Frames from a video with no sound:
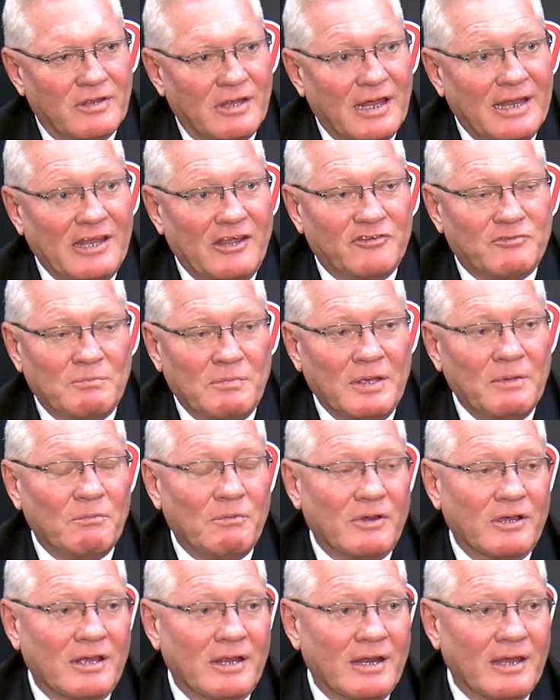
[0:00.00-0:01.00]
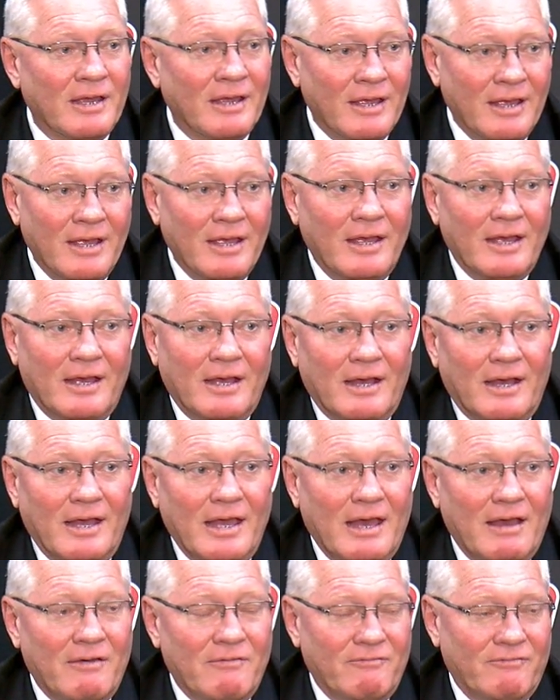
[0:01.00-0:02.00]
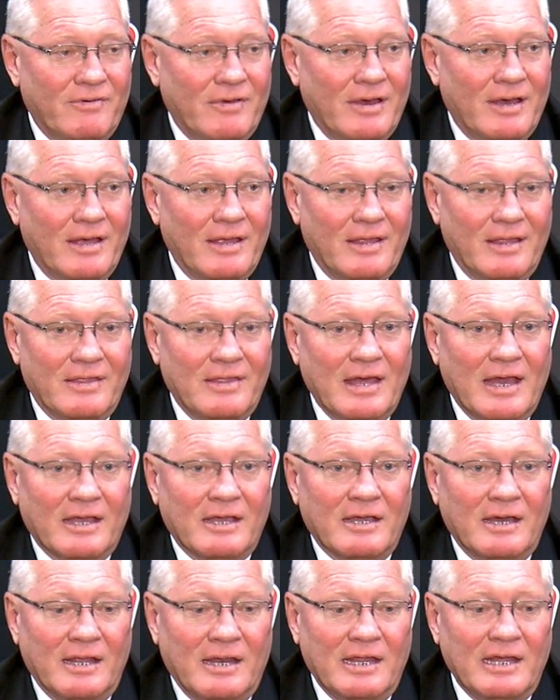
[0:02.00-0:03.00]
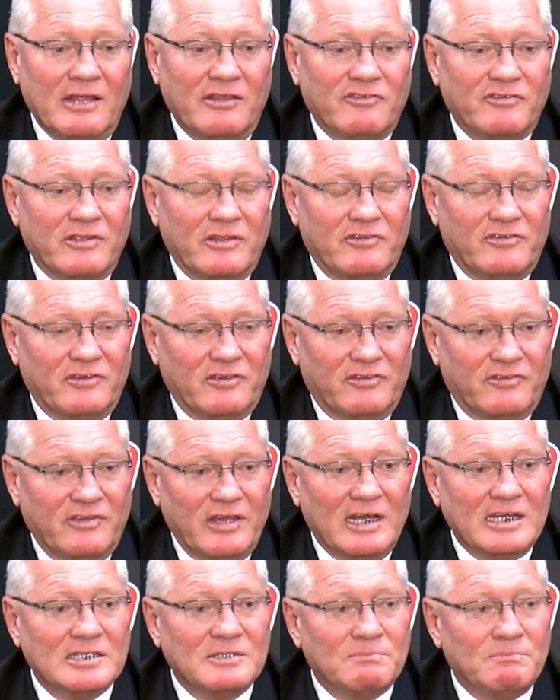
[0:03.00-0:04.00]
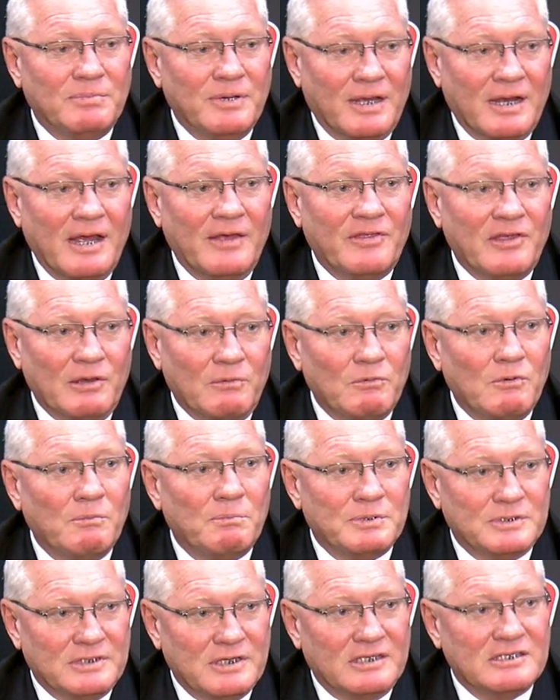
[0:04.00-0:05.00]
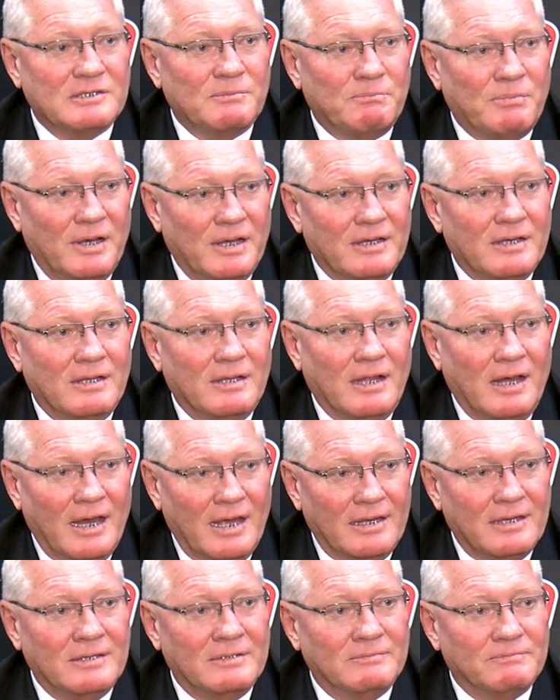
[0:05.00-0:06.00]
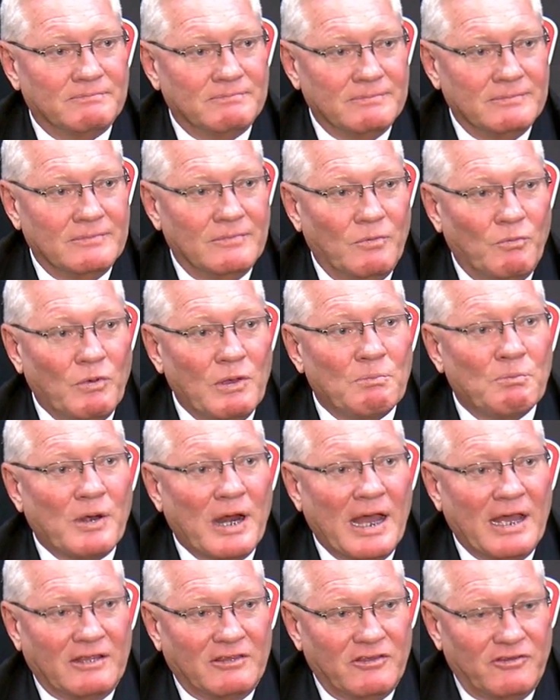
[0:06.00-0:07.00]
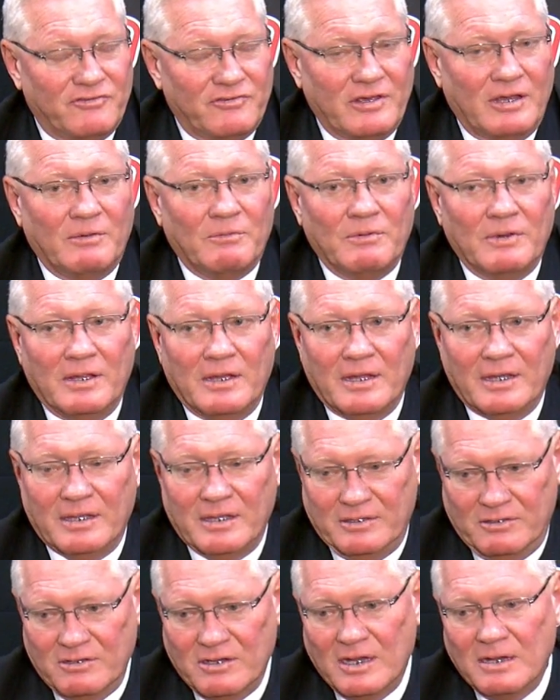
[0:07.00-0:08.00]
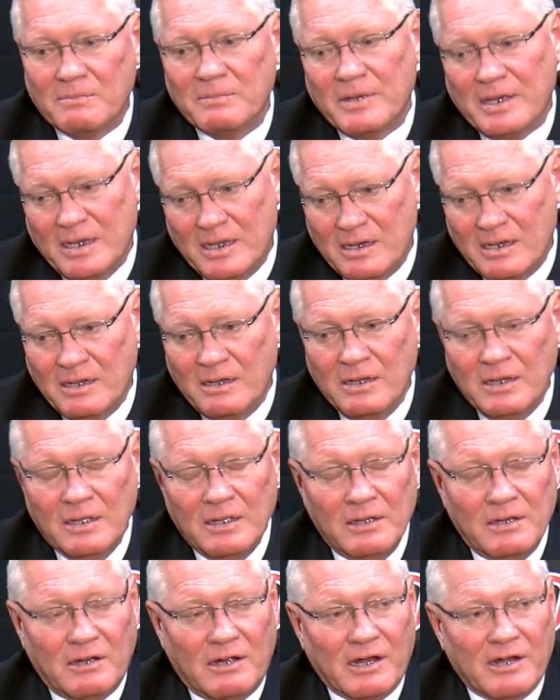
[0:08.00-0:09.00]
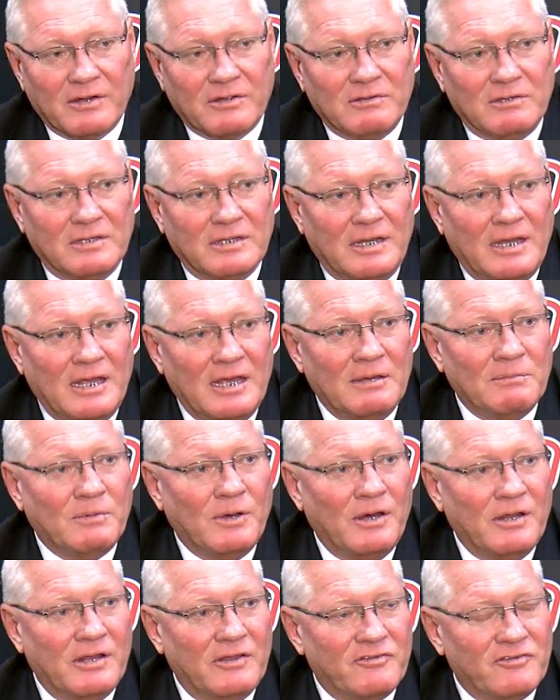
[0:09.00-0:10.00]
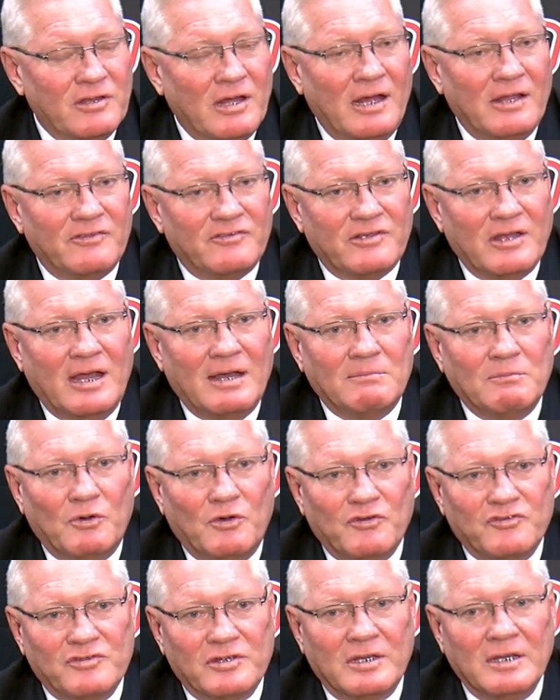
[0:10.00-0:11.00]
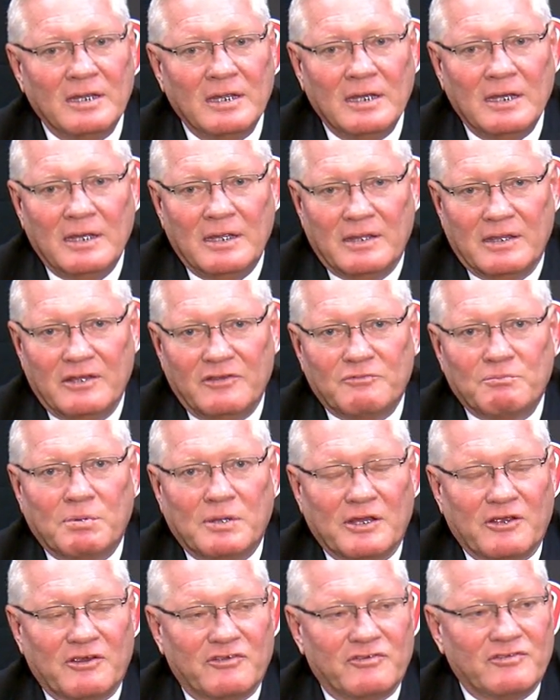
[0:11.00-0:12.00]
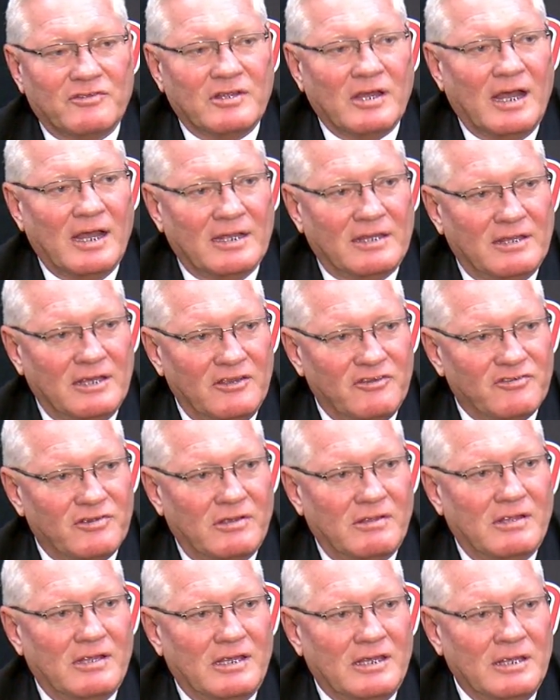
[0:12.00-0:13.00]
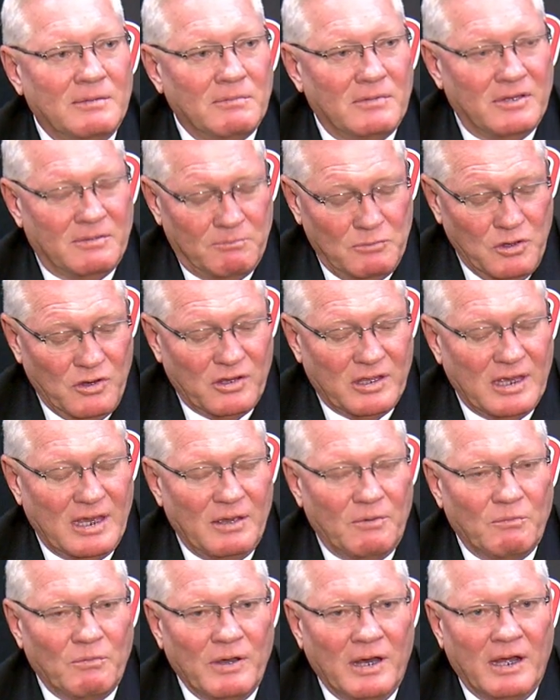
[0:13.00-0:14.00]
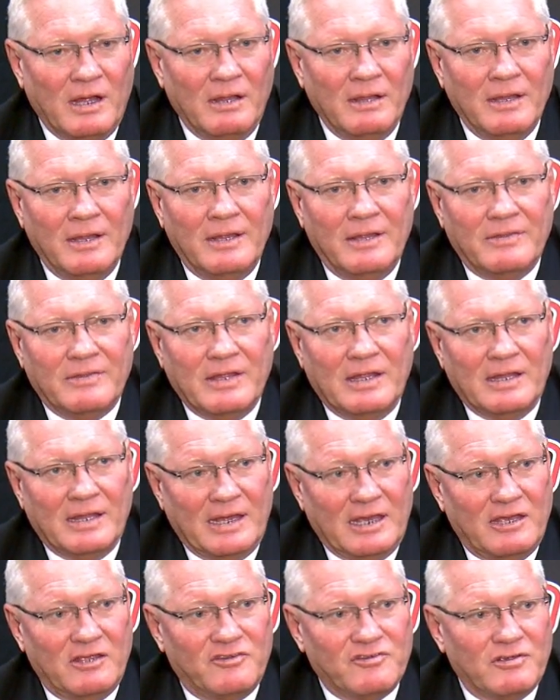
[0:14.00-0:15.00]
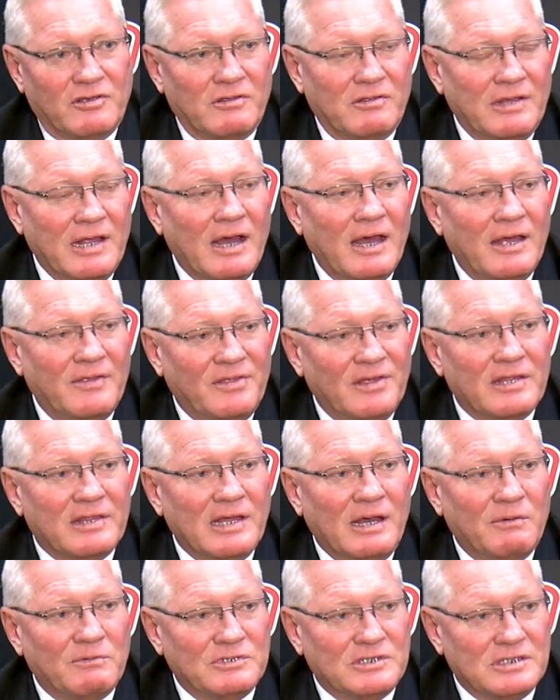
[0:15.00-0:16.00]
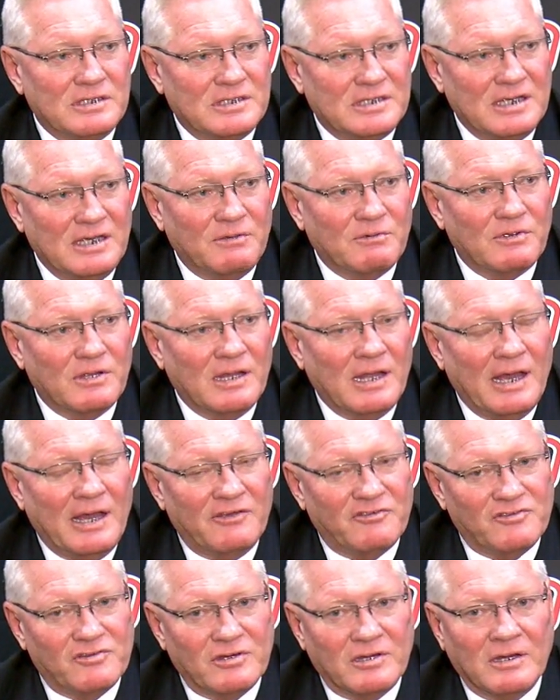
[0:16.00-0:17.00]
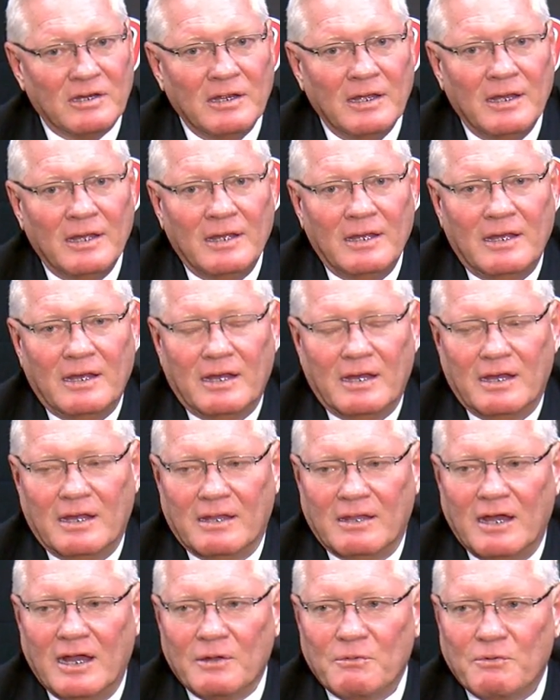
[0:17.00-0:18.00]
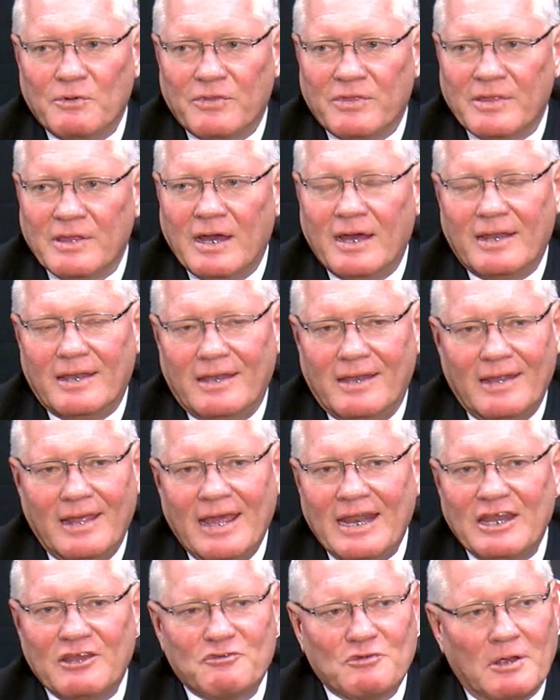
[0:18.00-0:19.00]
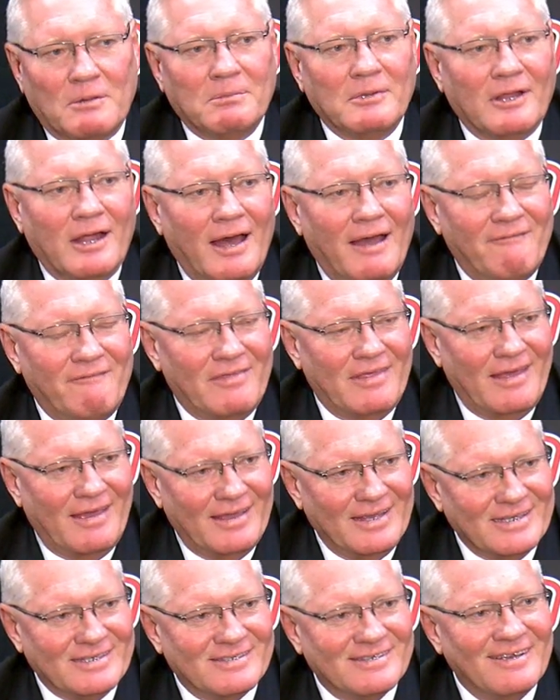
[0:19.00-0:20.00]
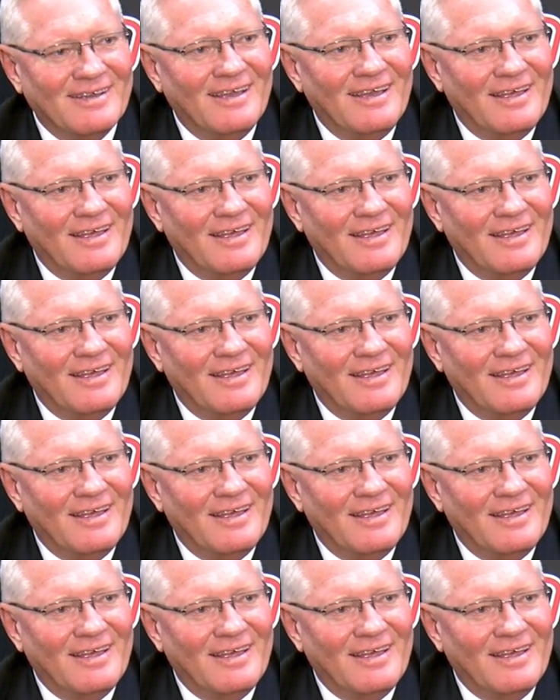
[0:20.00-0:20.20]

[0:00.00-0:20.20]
Now, that doesn't mean we're going to have that kind of instant success, but I think we'll possess the puck a lot. We practice that way. Like Tom had an article today about it's nonstop motion. These players talk to each other. They communicate well. They like each other. Now, I think that was the secret last year, along with not any trouble off the ice.